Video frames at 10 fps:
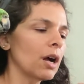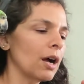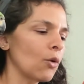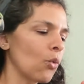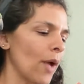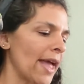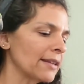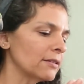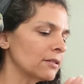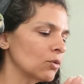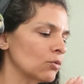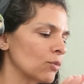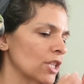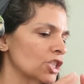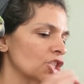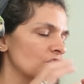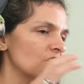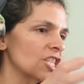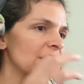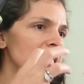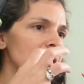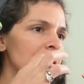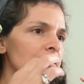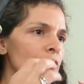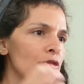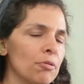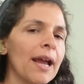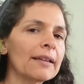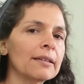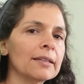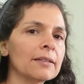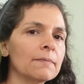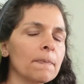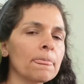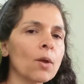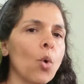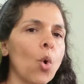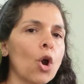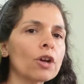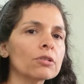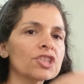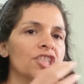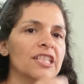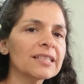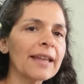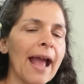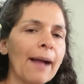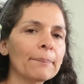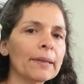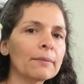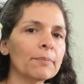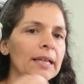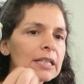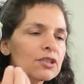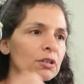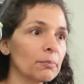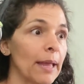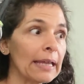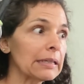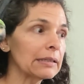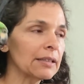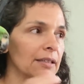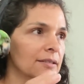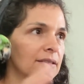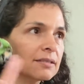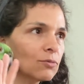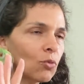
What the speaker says: when she's threatened or she's unhappy because her mate is